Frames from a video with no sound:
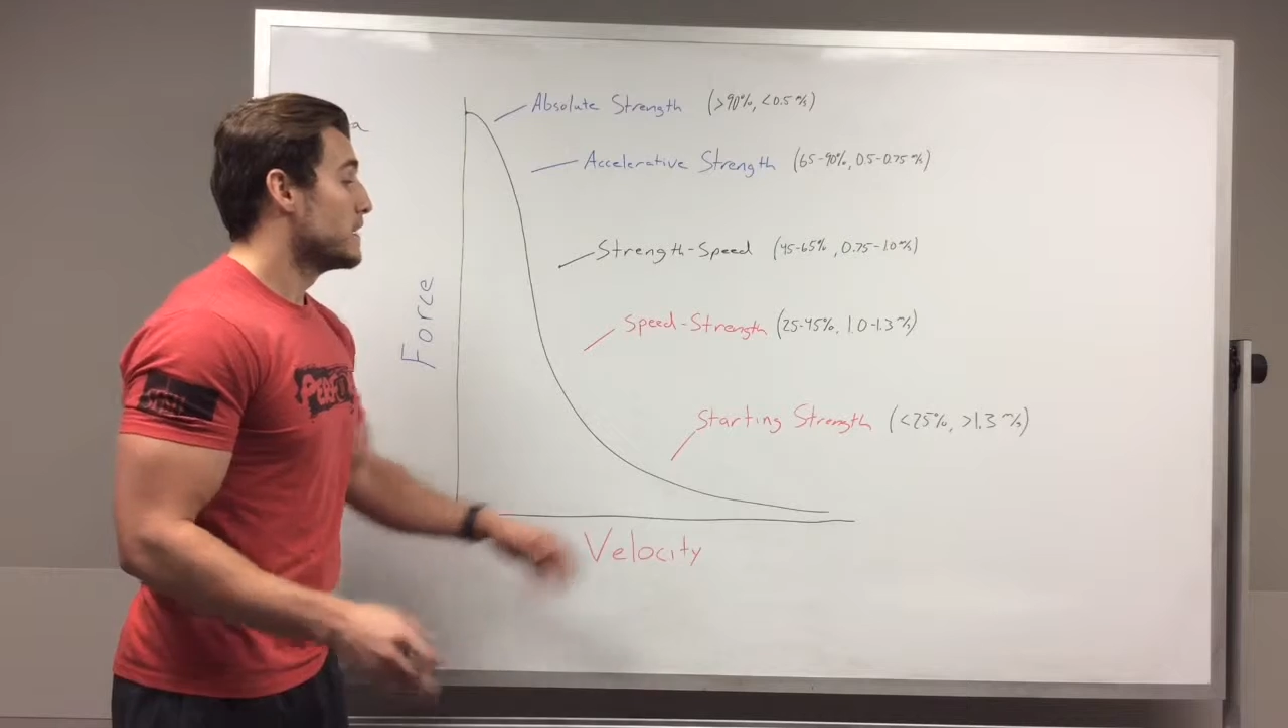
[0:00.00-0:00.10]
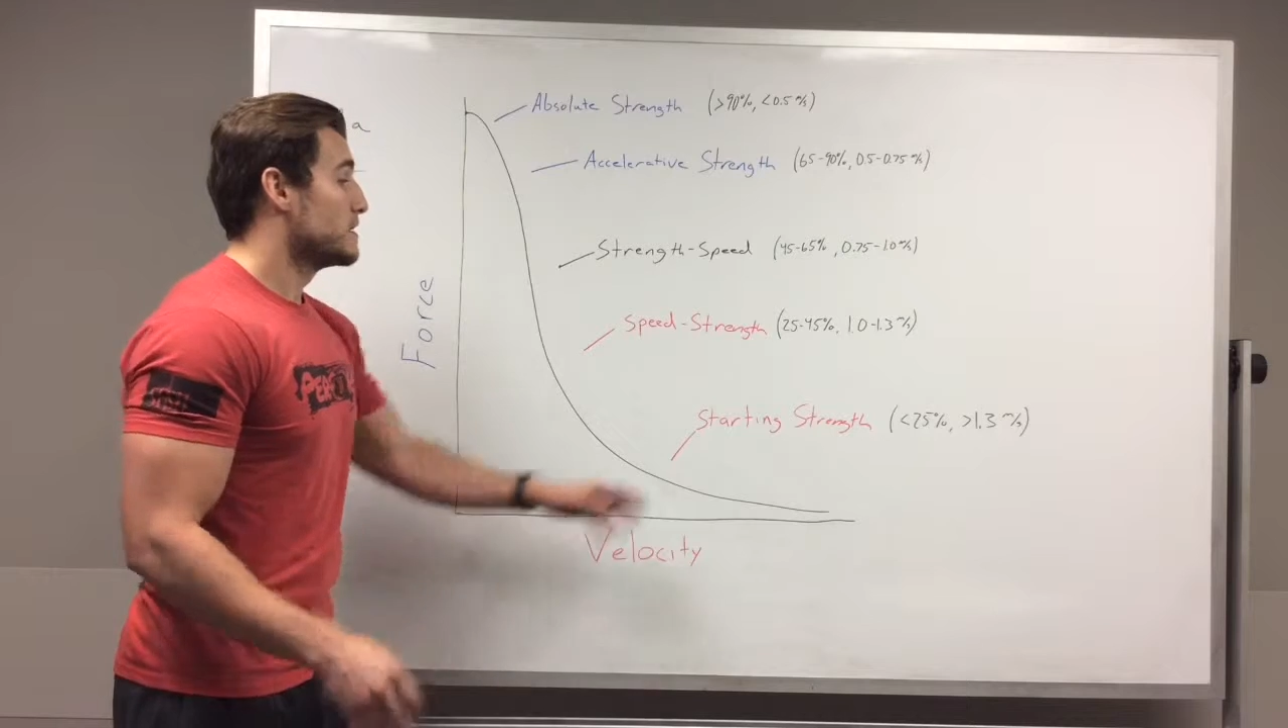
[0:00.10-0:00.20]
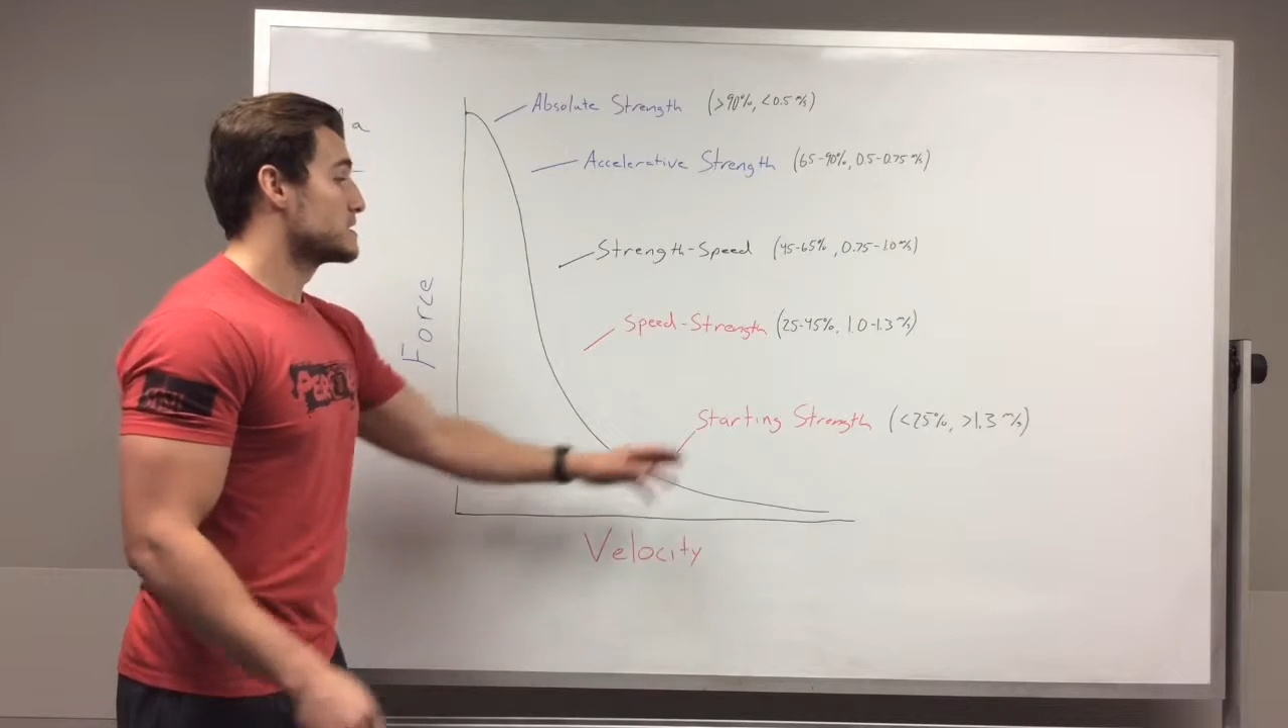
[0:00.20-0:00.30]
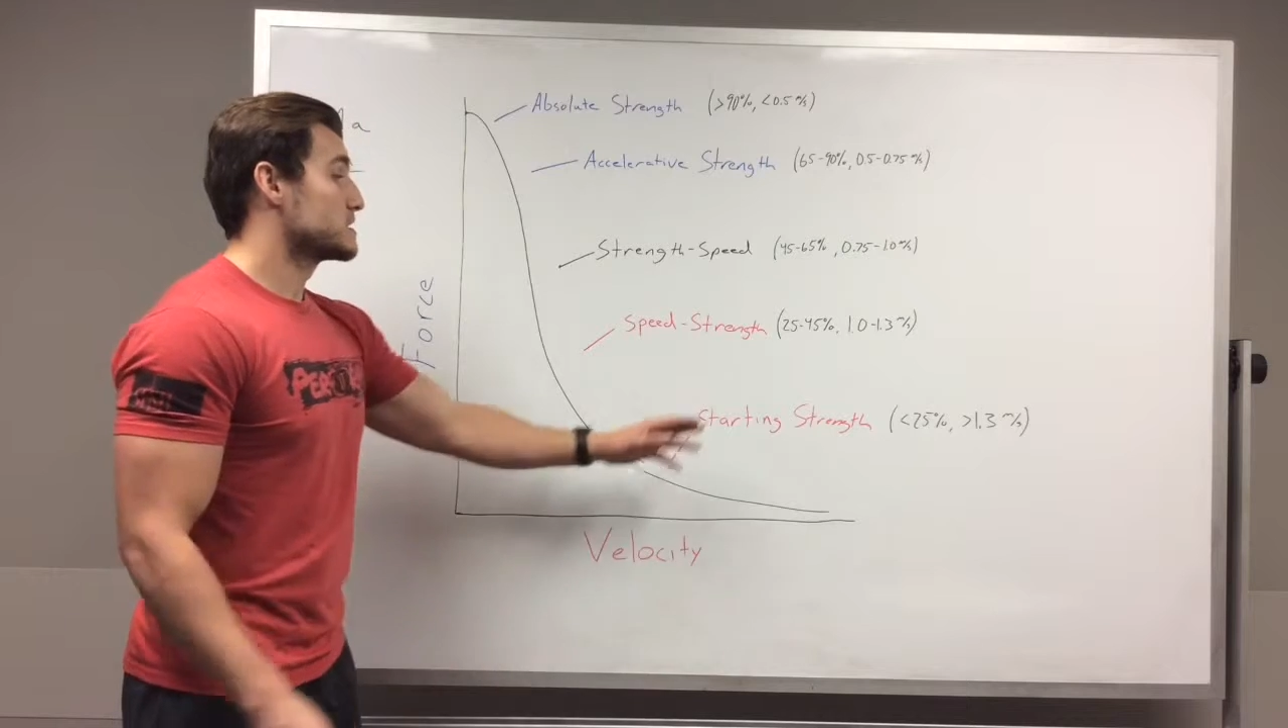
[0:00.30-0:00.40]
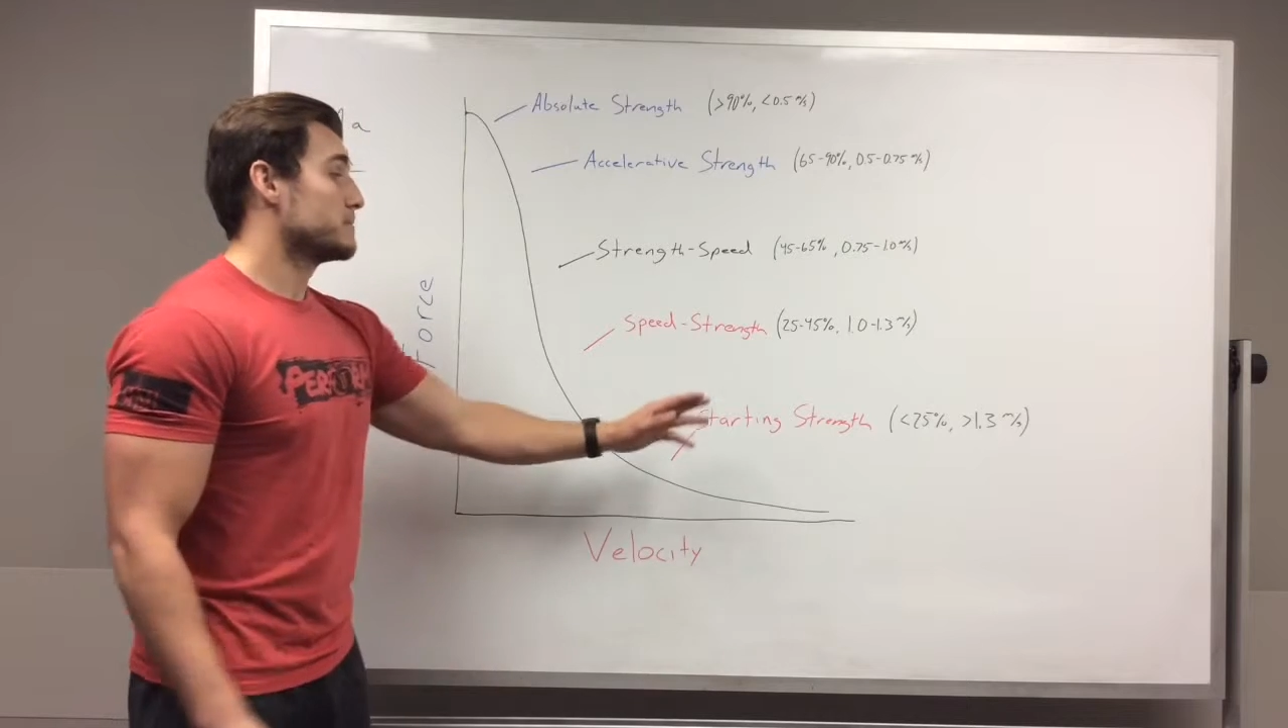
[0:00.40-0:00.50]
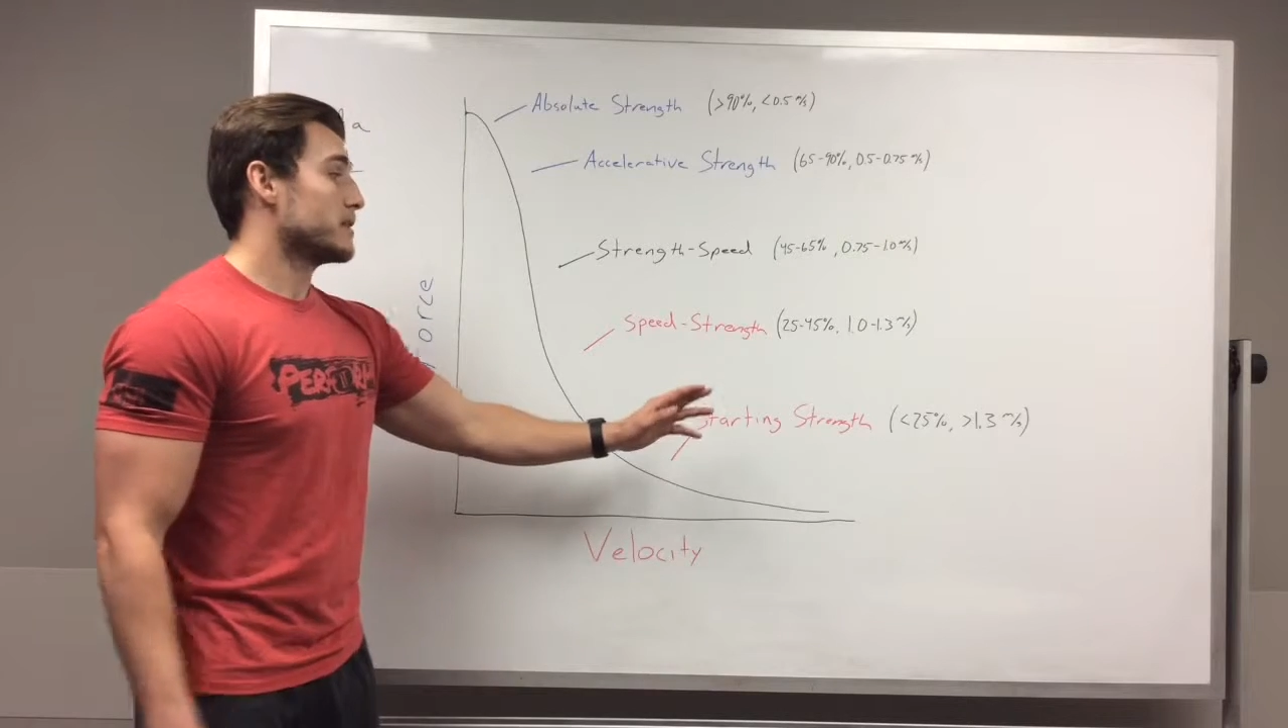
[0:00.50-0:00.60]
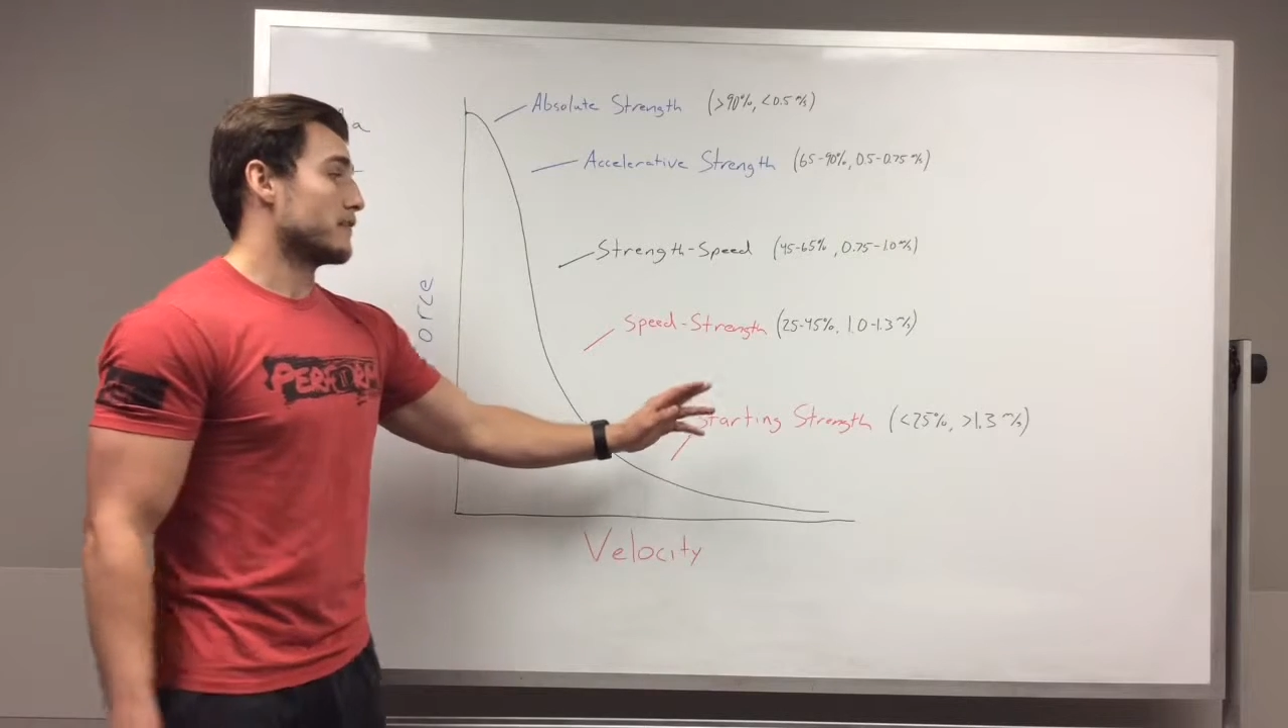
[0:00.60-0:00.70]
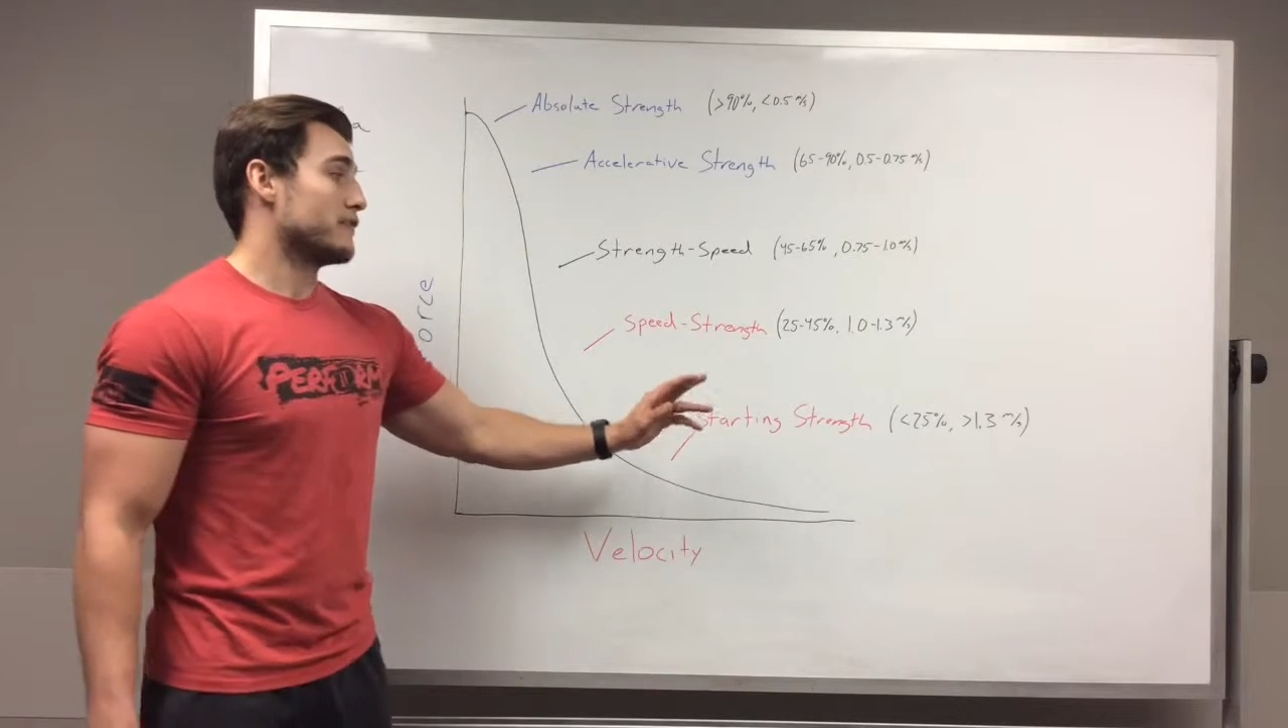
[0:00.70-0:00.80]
This is going to be our